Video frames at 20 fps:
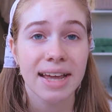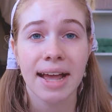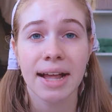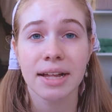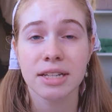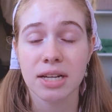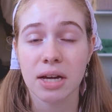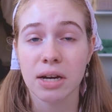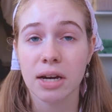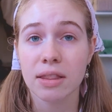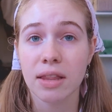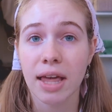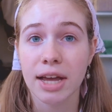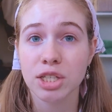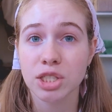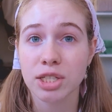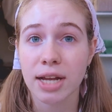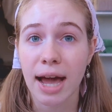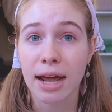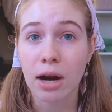it sounded like
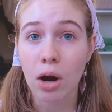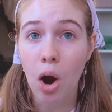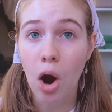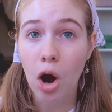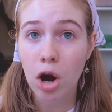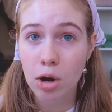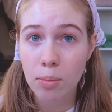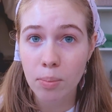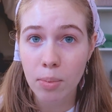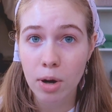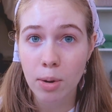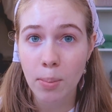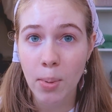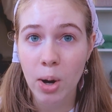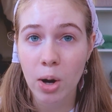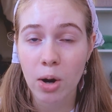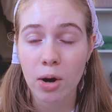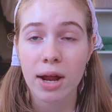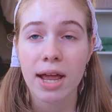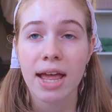she had a heart
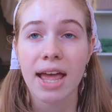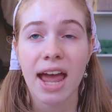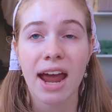murmur,